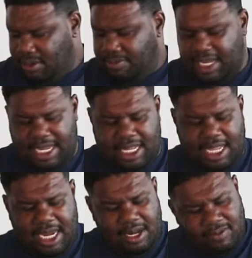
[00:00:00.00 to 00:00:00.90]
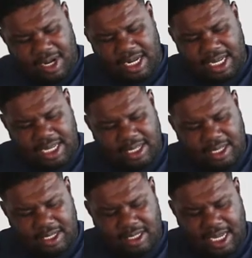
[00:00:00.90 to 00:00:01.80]
because I didn't wanna
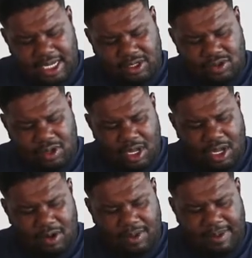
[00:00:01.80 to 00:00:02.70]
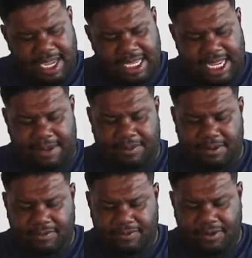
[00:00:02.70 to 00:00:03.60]
take too long with my
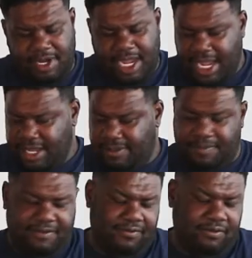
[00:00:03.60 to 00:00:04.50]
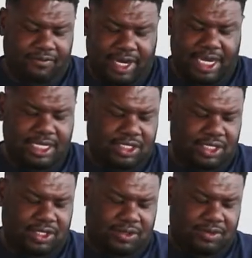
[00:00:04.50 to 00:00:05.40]
example for you guys, but feel free to
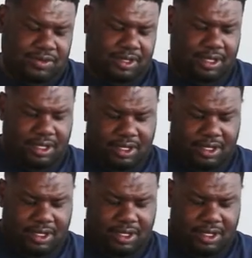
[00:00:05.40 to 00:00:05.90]
use,